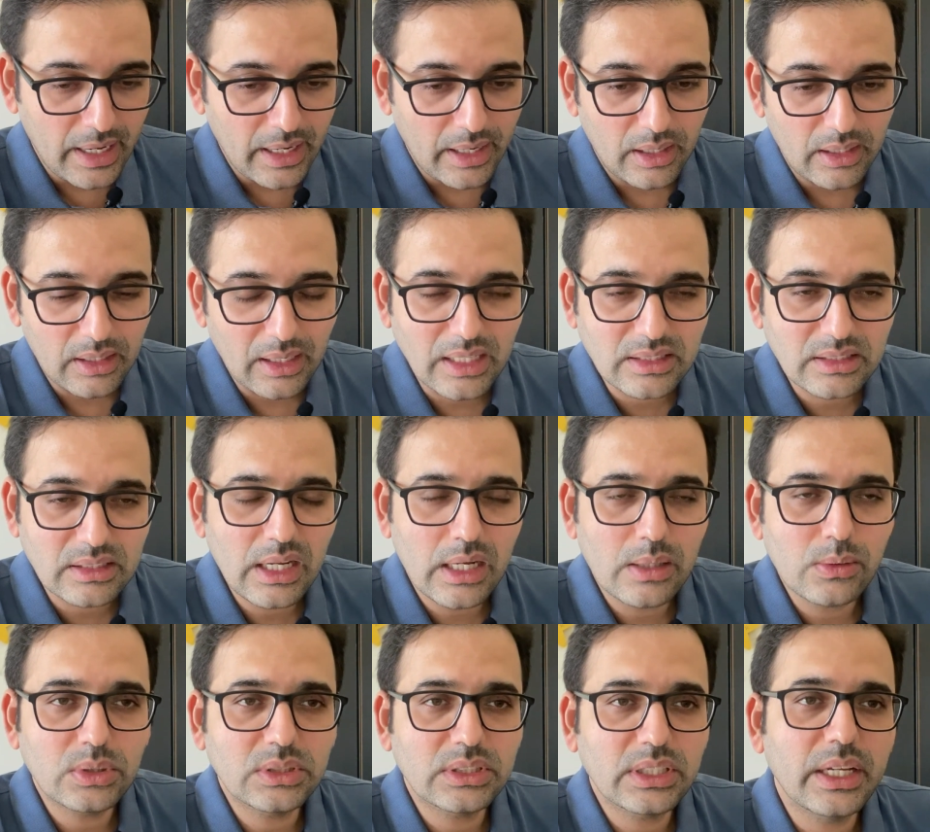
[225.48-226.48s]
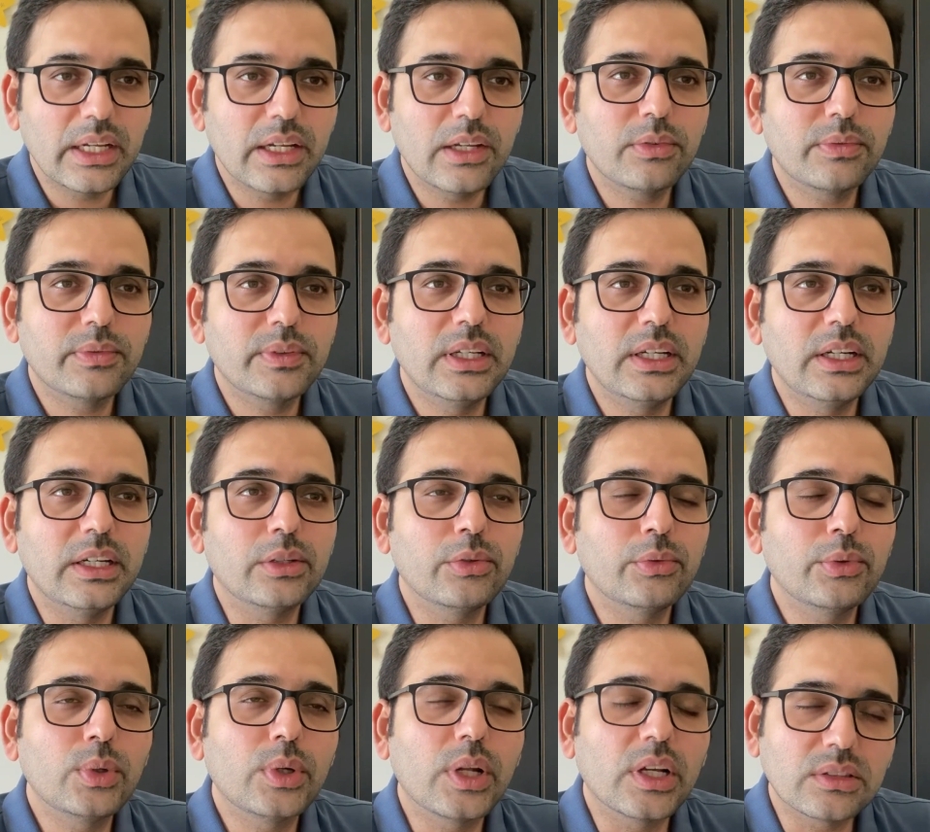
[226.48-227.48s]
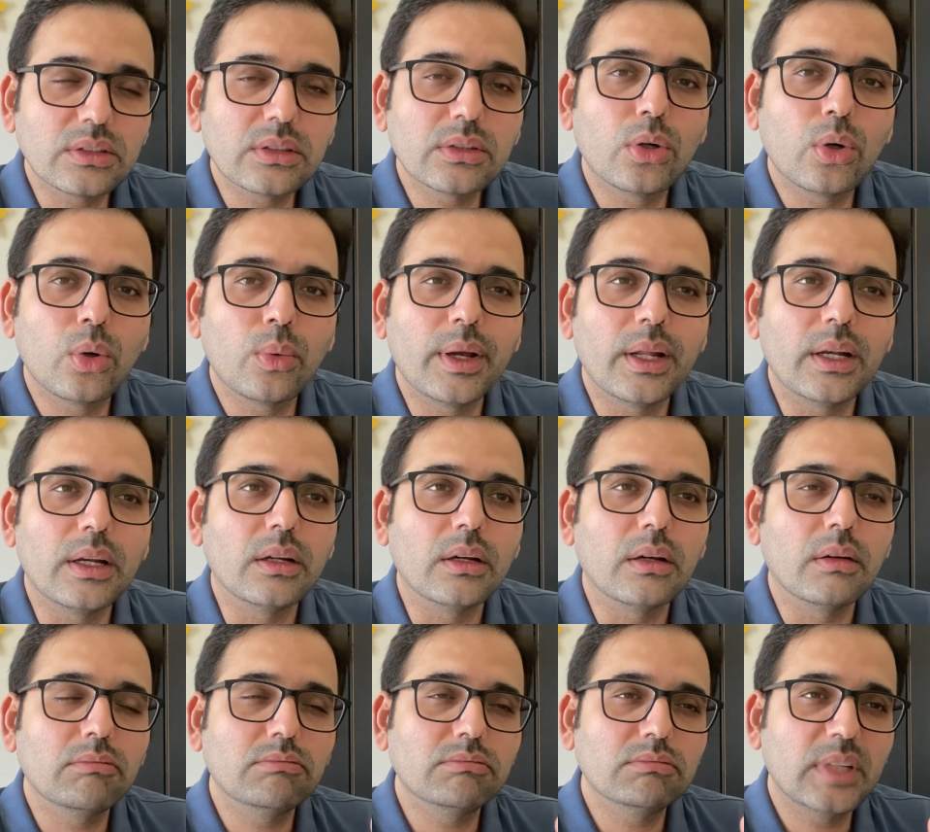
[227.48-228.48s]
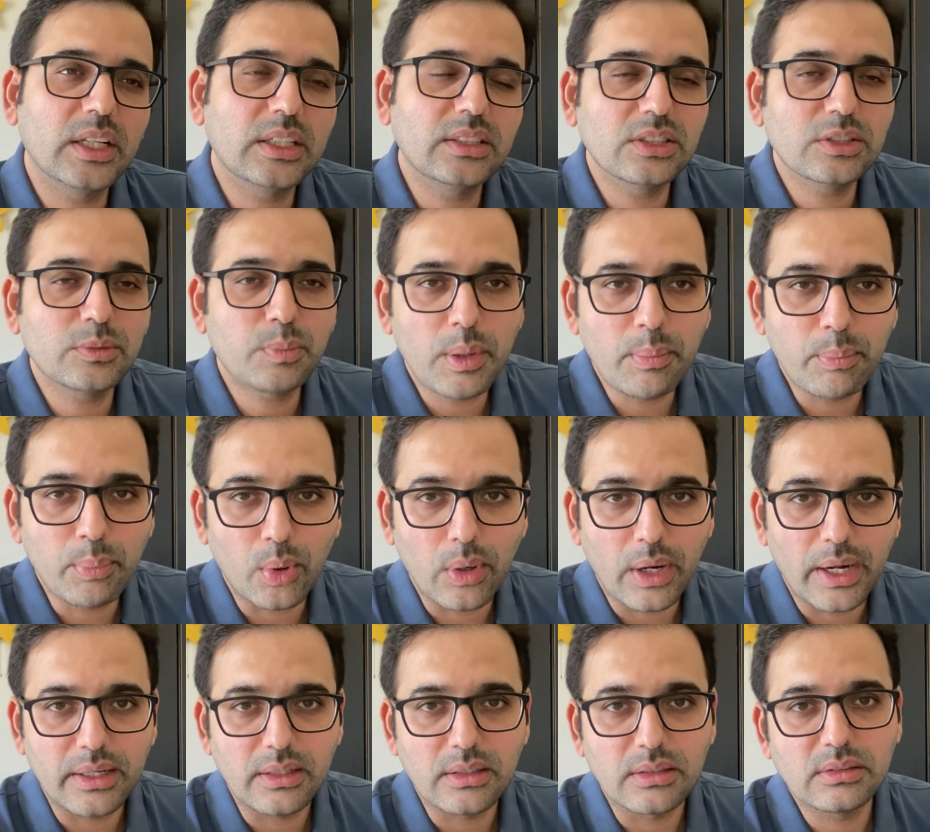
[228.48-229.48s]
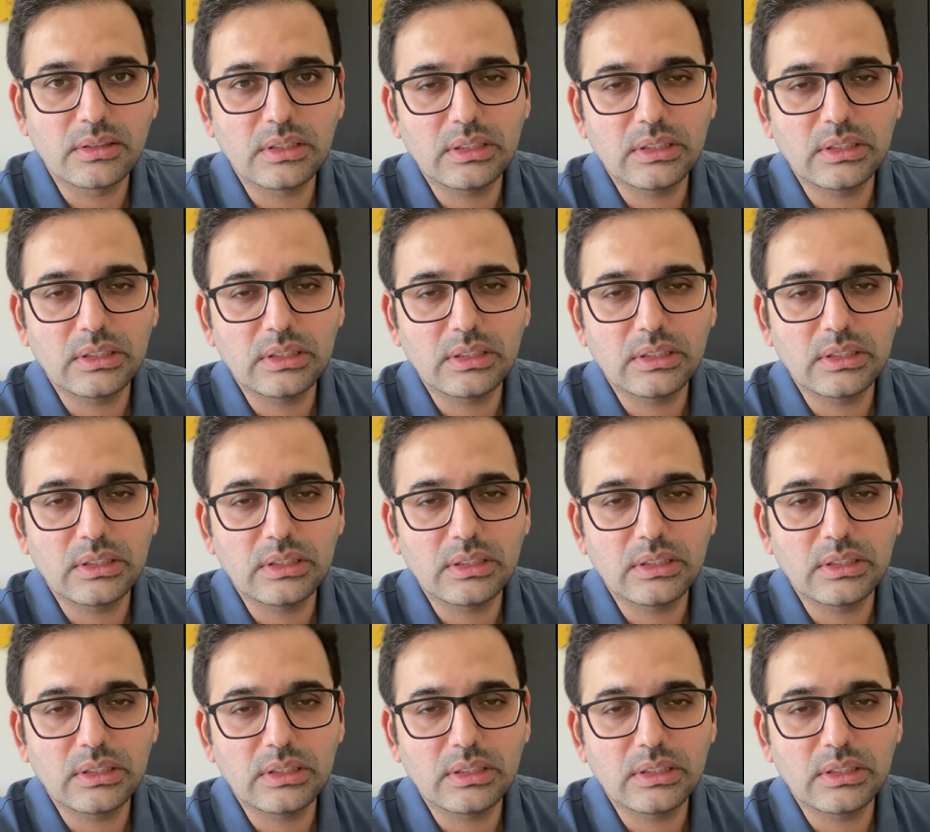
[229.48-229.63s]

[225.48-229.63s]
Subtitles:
Lastly, I would say if the interview doesn't go well, then just be polite.